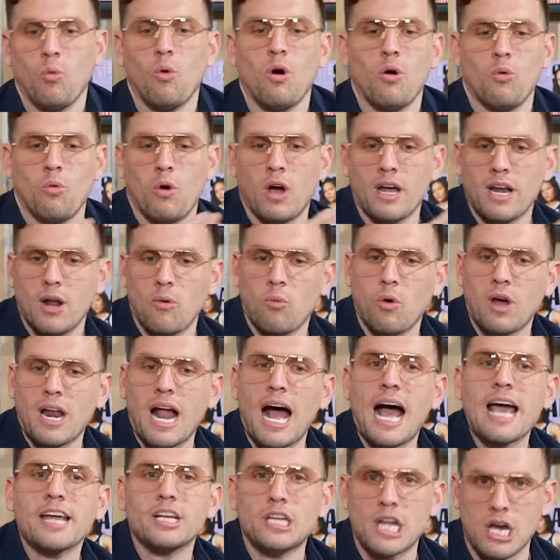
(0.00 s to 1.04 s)
What what what
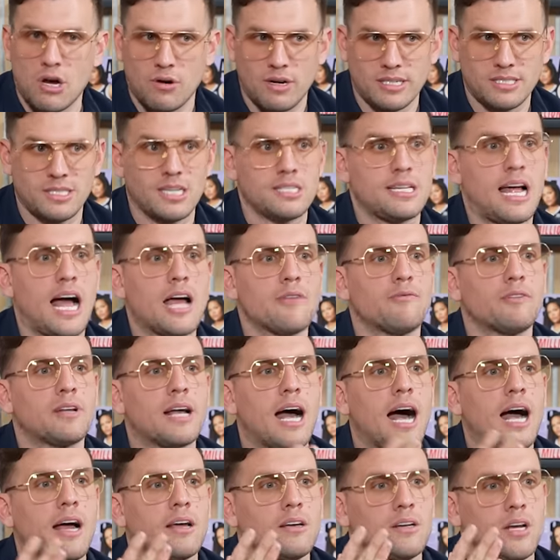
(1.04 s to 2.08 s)
I notice is I've
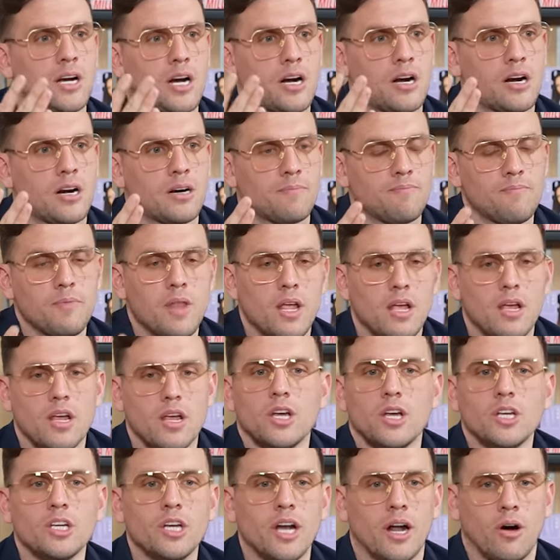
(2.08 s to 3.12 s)
gotten her
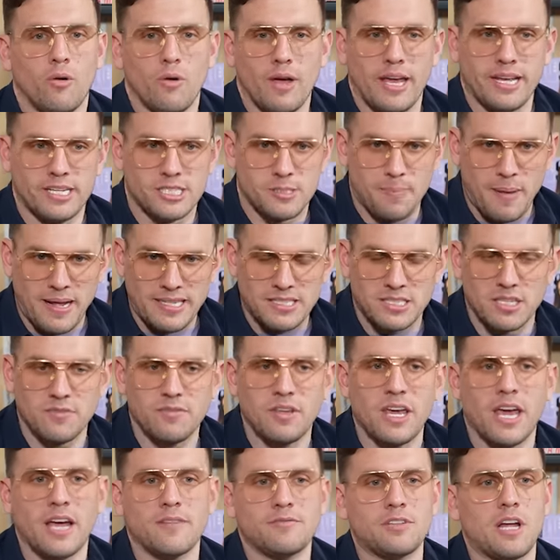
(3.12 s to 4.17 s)
you know, expensive
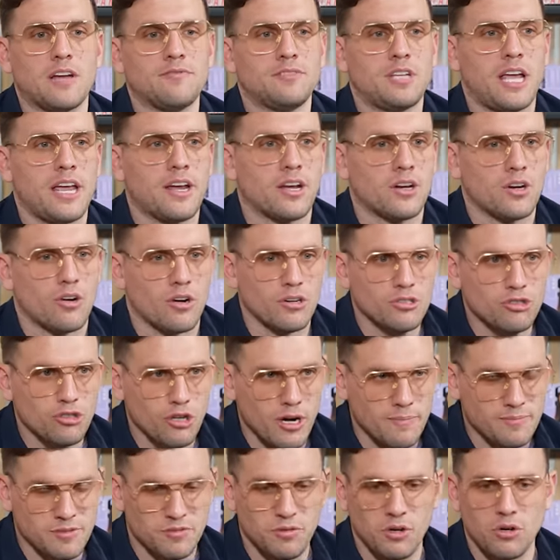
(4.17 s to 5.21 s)
gifts. I've taken her on
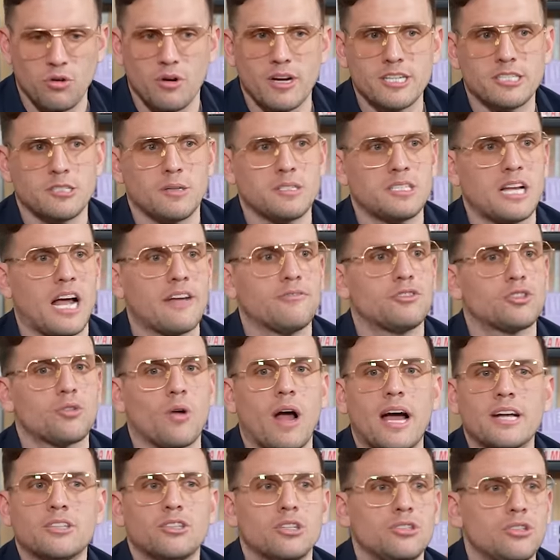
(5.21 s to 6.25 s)
trips for Christmas. Mm -hmm. I've mm-hmm.
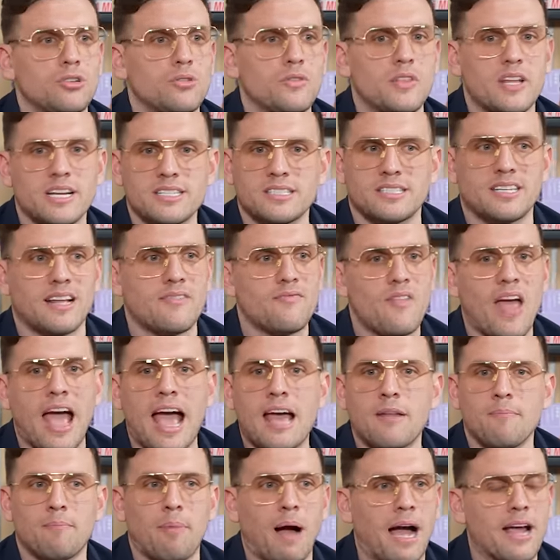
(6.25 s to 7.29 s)
tried to do this and
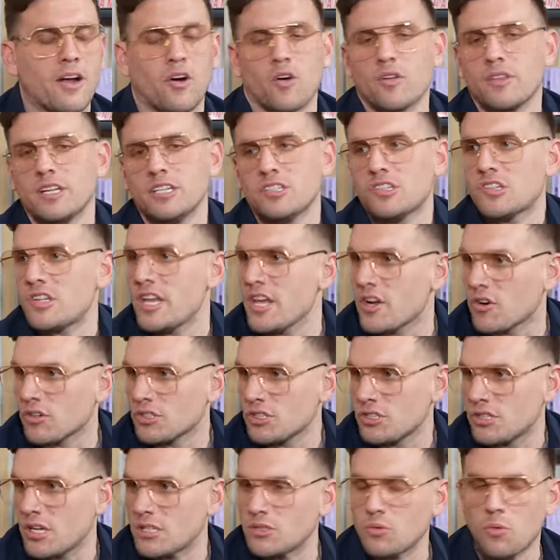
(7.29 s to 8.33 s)
that and buy her these sneakers
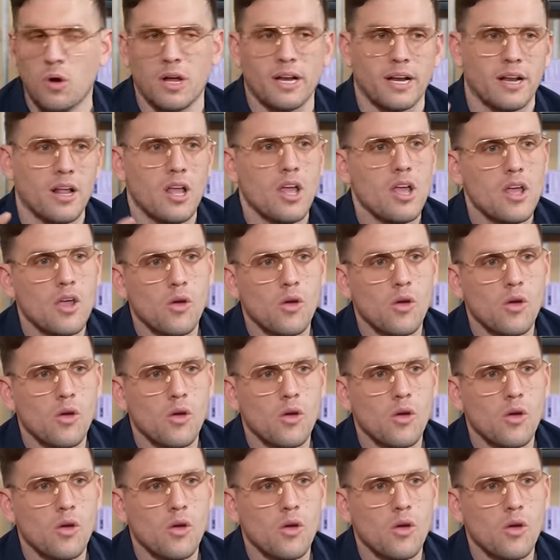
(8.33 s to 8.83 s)
she said she wanted.